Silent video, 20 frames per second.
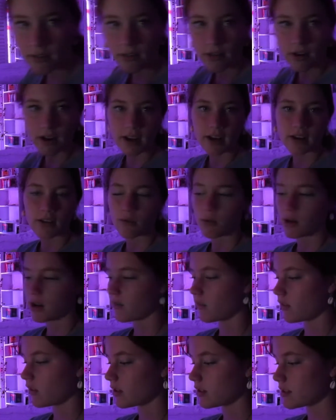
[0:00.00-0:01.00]
Green or
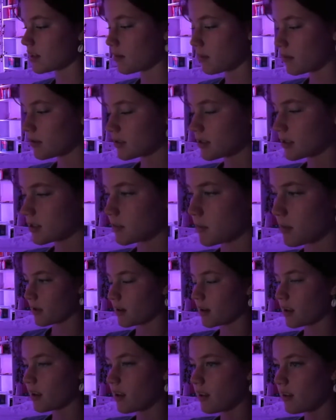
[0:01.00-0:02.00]
whatever his name is
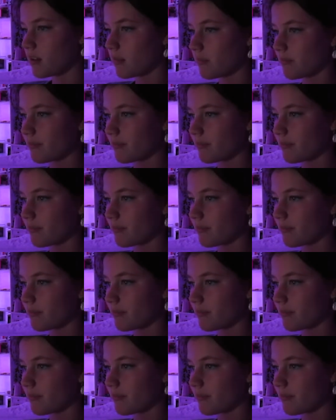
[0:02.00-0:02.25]
explaining it.